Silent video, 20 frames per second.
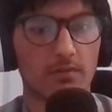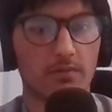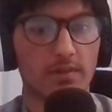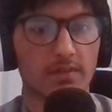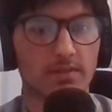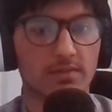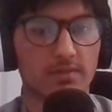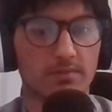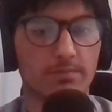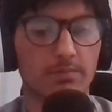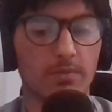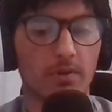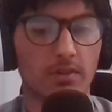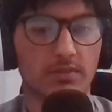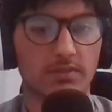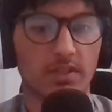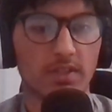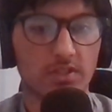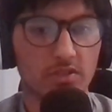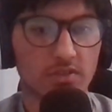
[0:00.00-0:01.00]

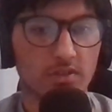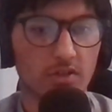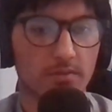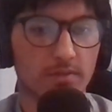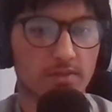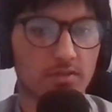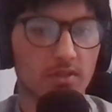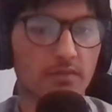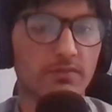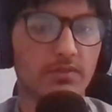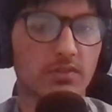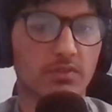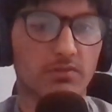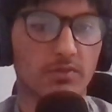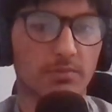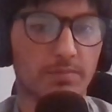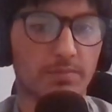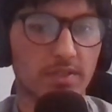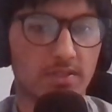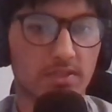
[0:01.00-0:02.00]
response actually no, it's not just
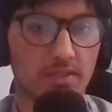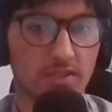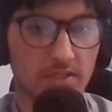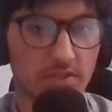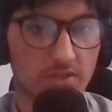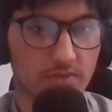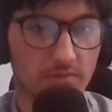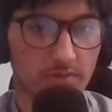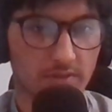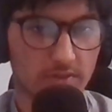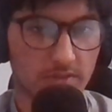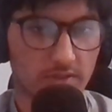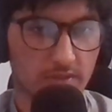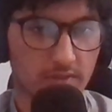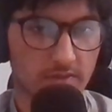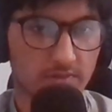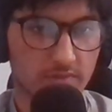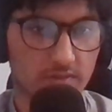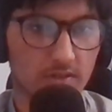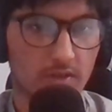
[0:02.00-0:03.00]
repeatedly doing
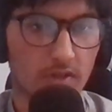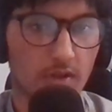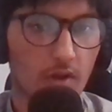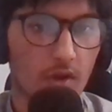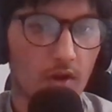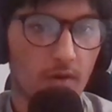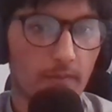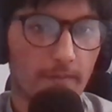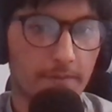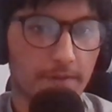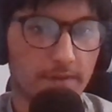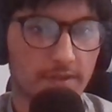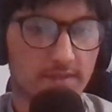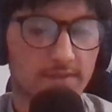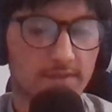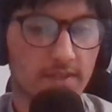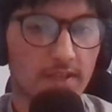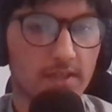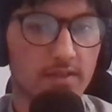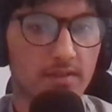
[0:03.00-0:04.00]
this. What we can
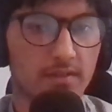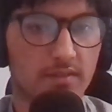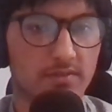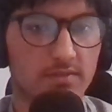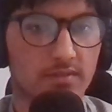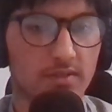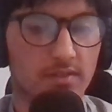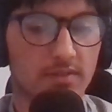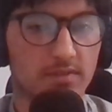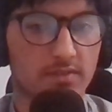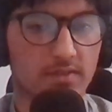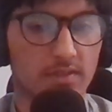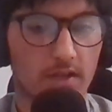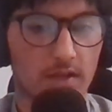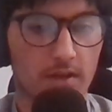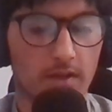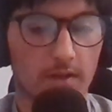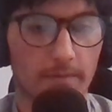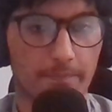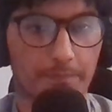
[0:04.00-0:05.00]
say is is
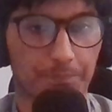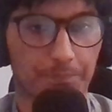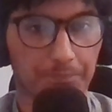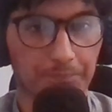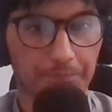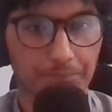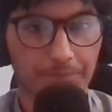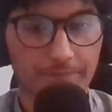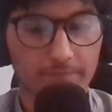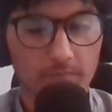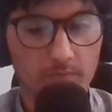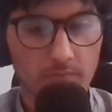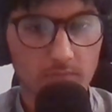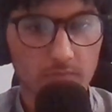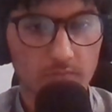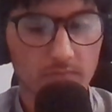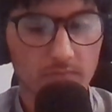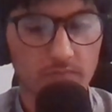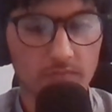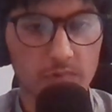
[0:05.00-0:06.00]
that um
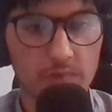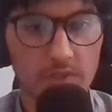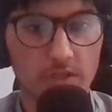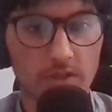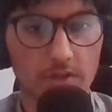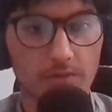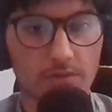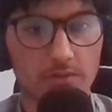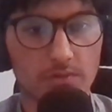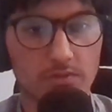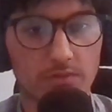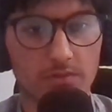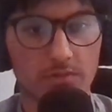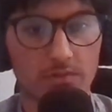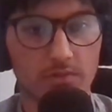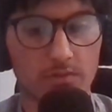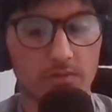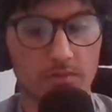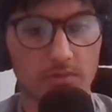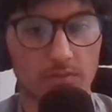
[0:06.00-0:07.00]
you're going
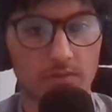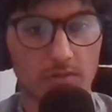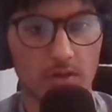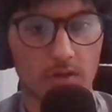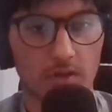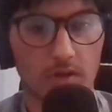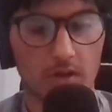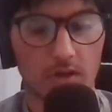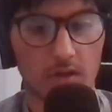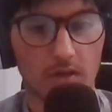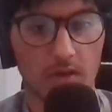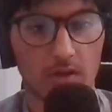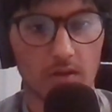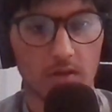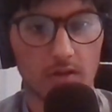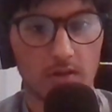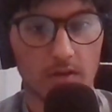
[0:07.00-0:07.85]
to uh